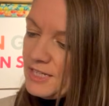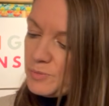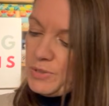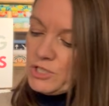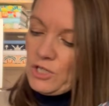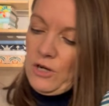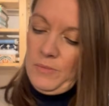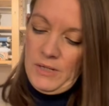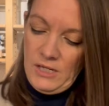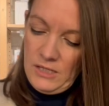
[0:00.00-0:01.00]

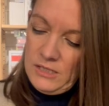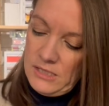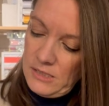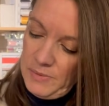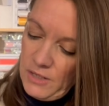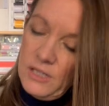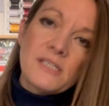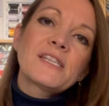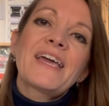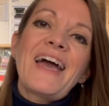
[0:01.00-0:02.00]
pyjamas,
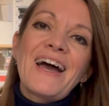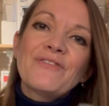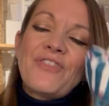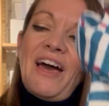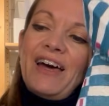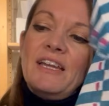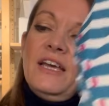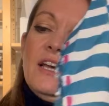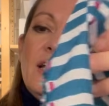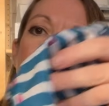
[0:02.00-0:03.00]
because they have that
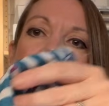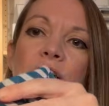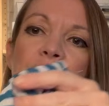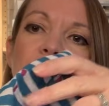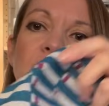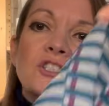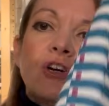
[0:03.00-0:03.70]
feature